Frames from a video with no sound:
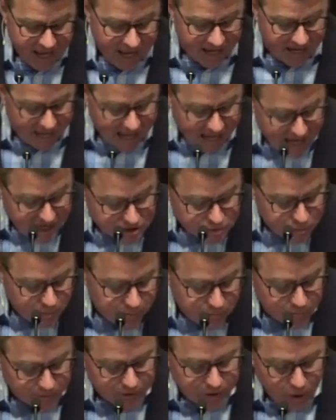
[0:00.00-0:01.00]
And as we
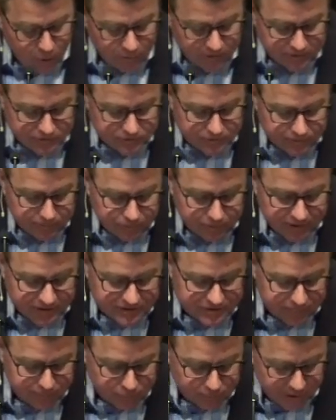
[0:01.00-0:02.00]
were going to the
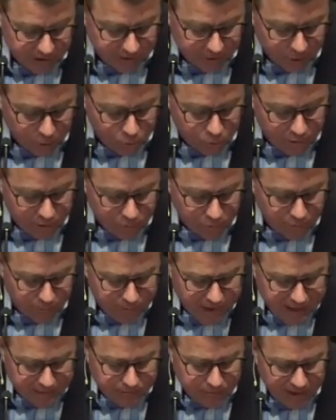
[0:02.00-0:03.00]
place of prayer, we were
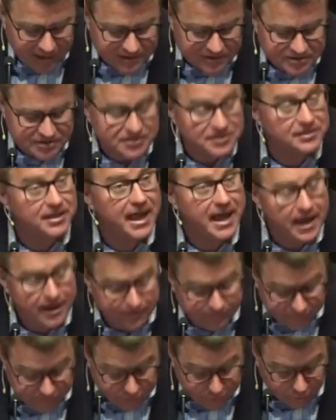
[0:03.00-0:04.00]
met by a
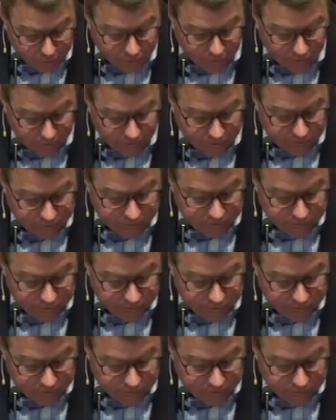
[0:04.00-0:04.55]
slave girl